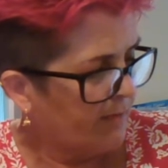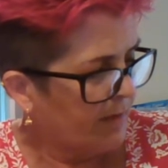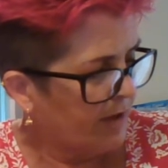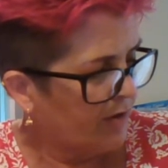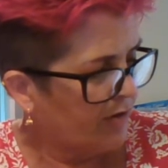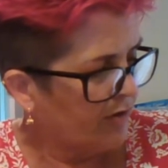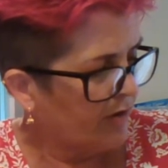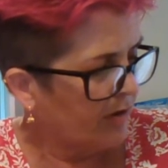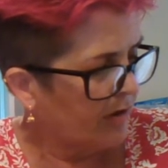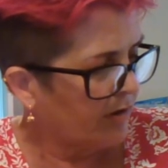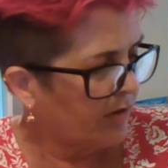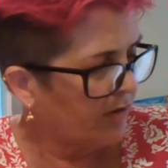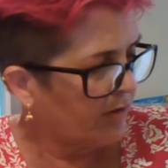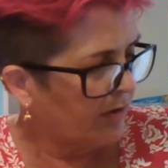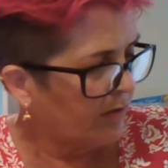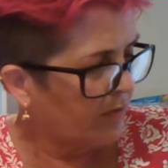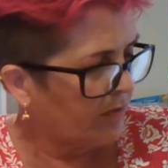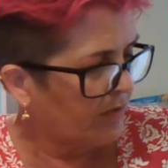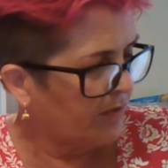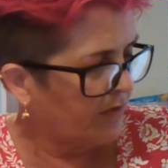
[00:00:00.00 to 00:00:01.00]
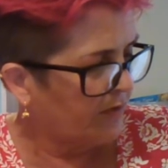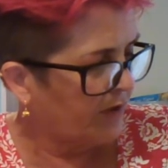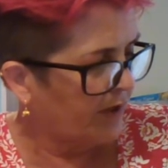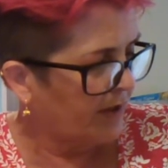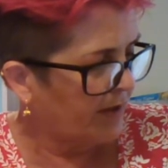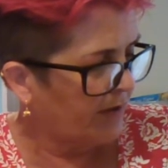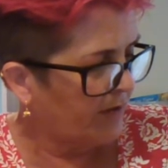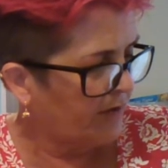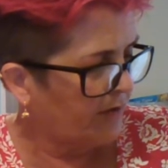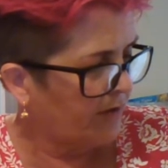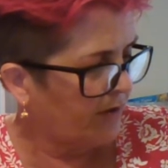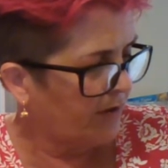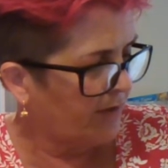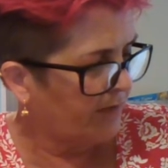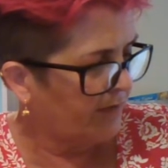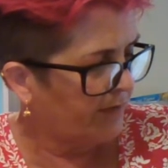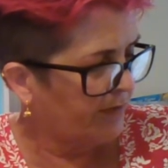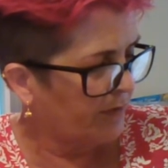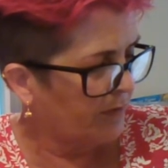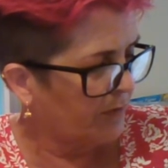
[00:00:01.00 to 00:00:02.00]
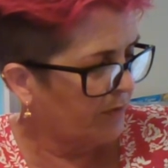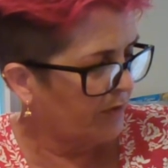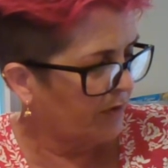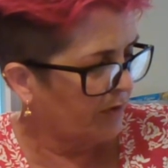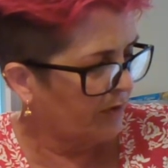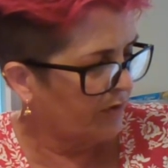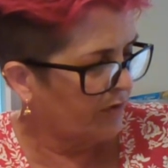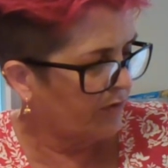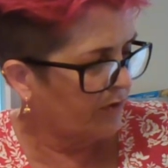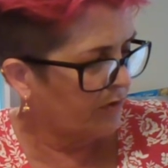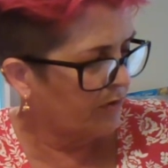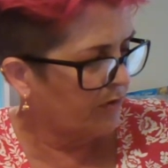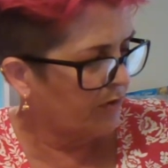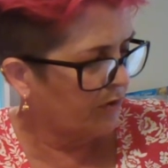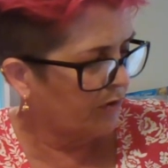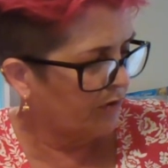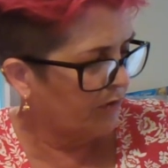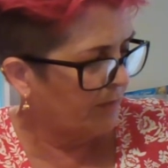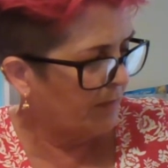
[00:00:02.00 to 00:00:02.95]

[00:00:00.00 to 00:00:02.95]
mixture or dough containing certain fruits or strong colours